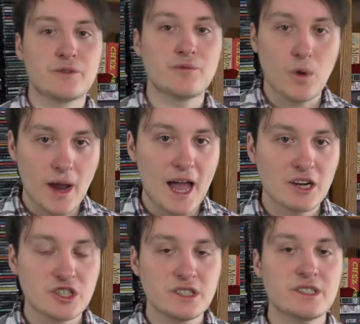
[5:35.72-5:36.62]
your four
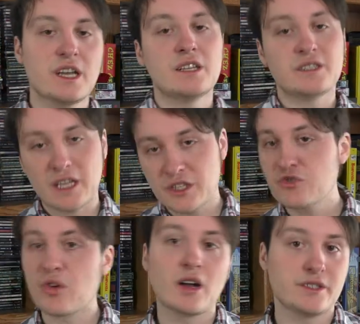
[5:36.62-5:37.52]
actions, then you
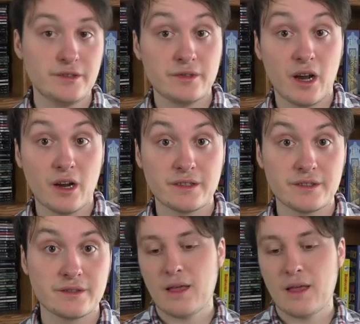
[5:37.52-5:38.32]
draw two cards.